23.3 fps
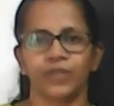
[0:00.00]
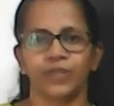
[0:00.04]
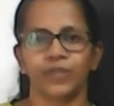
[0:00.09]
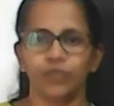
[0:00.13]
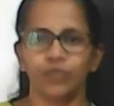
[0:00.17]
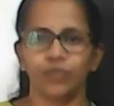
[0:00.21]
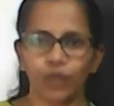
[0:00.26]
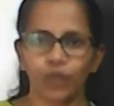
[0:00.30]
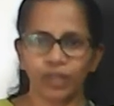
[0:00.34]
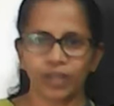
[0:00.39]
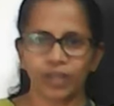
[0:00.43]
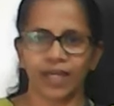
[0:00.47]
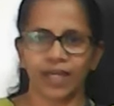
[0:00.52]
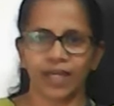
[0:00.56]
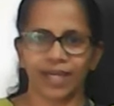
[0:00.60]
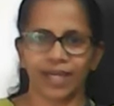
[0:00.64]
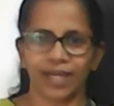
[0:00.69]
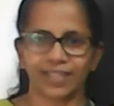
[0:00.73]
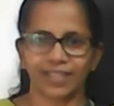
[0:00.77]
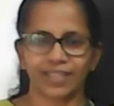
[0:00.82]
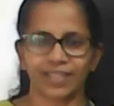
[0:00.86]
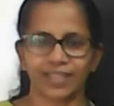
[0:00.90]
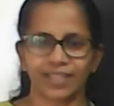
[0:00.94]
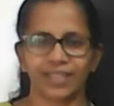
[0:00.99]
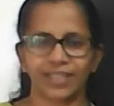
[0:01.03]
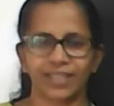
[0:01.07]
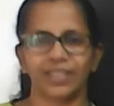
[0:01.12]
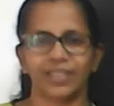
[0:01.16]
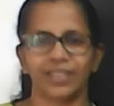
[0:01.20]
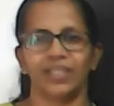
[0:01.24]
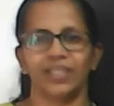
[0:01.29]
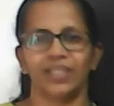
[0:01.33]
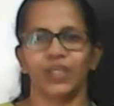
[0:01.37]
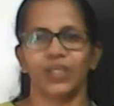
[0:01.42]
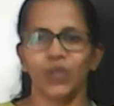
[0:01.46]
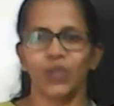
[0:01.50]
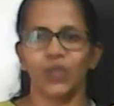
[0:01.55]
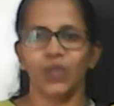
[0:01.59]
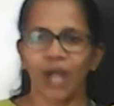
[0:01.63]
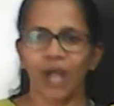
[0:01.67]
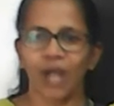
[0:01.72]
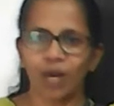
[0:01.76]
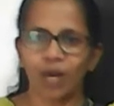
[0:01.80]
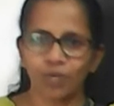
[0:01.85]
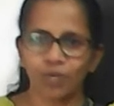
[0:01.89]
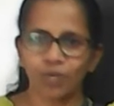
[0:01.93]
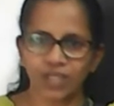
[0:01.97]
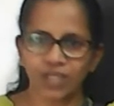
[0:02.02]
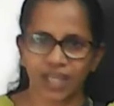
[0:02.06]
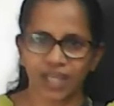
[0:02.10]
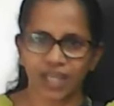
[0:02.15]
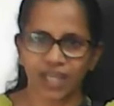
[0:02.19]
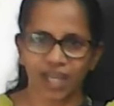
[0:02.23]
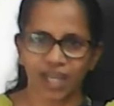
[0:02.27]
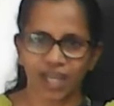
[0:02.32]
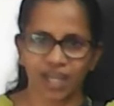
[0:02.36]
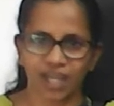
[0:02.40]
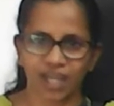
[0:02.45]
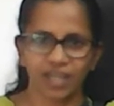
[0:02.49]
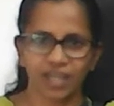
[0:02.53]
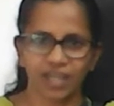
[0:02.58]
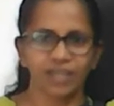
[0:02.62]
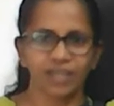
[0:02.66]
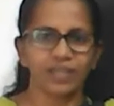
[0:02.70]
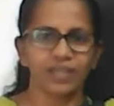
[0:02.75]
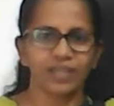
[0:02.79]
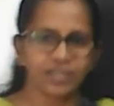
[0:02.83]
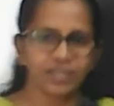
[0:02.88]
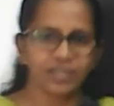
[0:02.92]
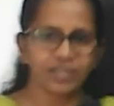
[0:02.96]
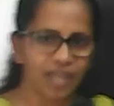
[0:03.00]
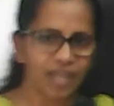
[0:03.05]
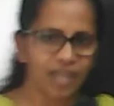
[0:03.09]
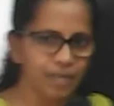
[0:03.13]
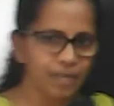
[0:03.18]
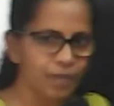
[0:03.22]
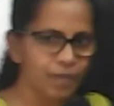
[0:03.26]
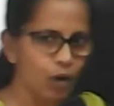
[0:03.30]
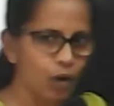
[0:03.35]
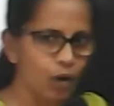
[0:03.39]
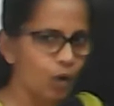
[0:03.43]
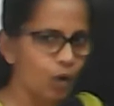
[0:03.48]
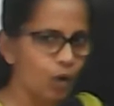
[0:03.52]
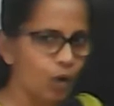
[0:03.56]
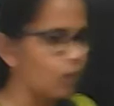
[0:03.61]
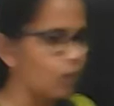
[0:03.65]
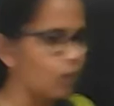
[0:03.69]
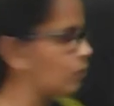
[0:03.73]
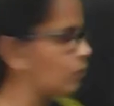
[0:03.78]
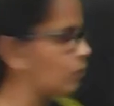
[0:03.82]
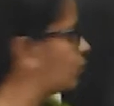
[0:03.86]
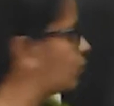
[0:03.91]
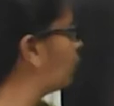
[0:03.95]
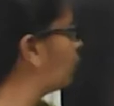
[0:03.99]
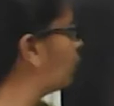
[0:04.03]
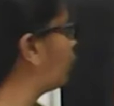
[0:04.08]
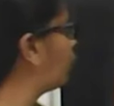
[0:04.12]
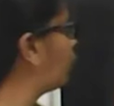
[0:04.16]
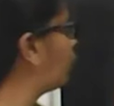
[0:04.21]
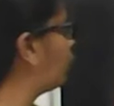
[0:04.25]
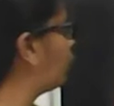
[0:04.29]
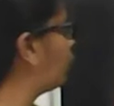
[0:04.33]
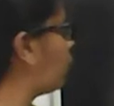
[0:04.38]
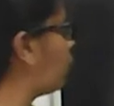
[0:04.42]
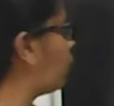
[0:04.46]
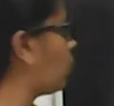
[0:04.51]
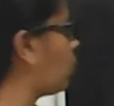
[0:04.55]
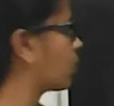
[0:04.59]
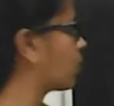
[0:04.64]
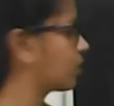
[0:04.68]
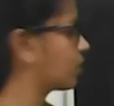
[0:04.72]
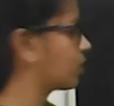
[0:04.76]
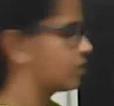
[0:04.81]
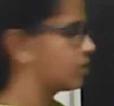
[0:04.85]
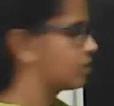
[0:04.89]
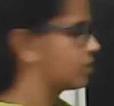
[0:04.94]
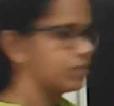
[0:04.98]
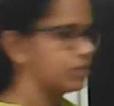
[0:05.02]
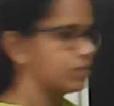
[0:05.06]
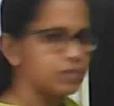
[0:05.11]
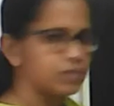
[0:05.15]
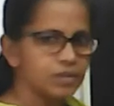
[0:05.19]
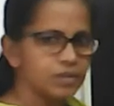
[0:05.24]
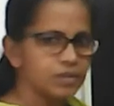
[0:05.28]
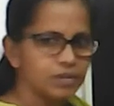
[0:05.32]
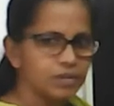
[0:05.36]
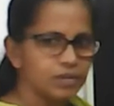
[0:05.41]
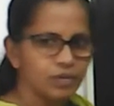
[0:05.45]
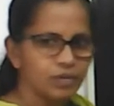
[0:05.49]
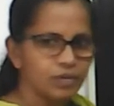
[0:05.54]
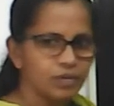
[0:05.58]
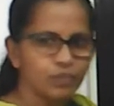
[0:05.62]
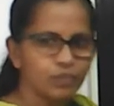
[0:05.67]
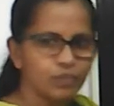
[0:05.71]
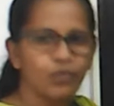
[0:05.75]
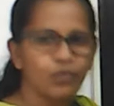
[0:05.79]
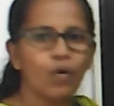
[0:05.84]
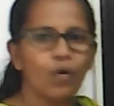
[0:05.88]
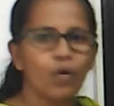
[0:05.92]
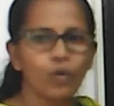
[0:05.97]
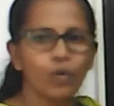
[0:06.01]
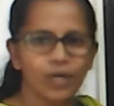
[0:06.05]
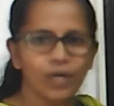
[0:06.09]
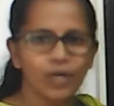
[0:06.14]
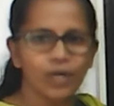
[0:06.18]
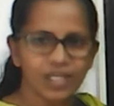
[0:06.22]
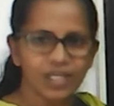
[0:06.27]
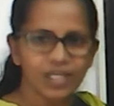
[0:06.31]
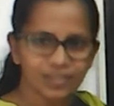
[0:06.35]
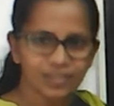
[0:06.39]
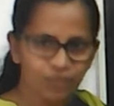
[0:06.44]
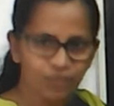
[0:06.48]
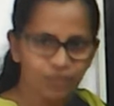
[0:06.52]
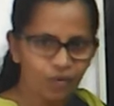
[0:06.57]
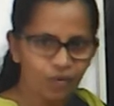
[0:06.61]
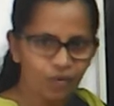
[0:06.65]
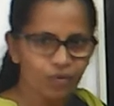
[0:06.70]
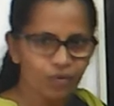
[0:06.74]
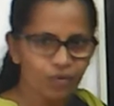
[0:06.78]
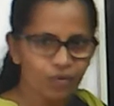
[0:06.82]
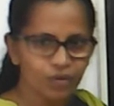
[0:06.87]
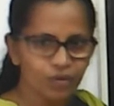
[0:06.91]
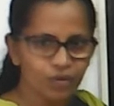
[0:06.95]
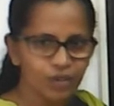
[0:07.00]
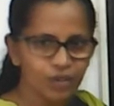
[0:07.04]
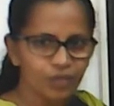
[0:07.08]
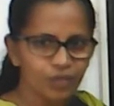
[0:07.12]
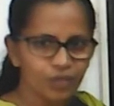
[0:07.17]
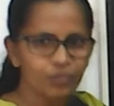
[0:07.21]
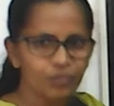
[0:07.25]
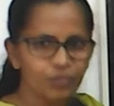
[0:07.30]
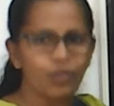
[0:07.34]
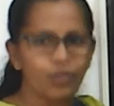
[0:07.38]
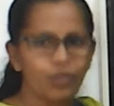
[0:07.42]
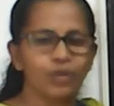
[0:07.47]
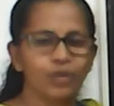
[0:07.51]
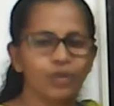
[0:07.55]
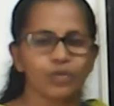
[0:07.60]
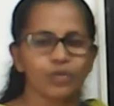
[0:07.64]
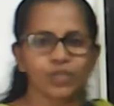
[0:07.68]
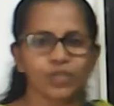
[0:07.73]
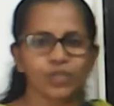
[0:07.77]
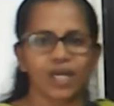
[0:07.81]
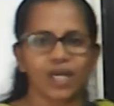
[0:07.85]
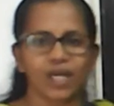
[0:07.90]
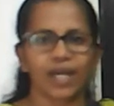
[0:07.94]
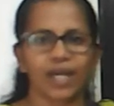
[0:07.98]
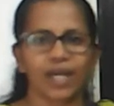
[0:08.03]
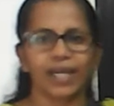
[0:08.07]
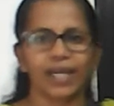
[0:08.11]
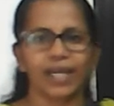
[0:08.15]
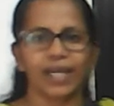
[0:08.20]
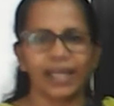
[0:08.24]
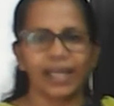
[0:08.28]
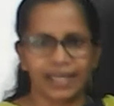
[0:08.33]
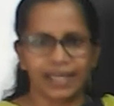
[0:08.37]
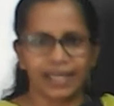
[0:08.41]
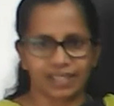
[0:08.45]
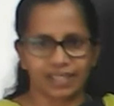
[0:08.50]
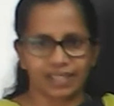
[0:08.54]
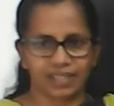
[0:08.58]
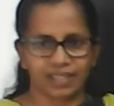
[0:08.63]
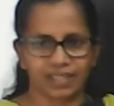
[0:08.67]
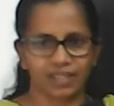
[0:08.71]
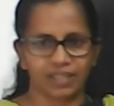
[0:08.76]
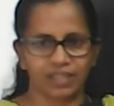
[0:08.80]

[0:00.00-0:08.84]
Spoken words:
For that, you have to say the table of 4. 4 1 is 4. 4 2s are 8.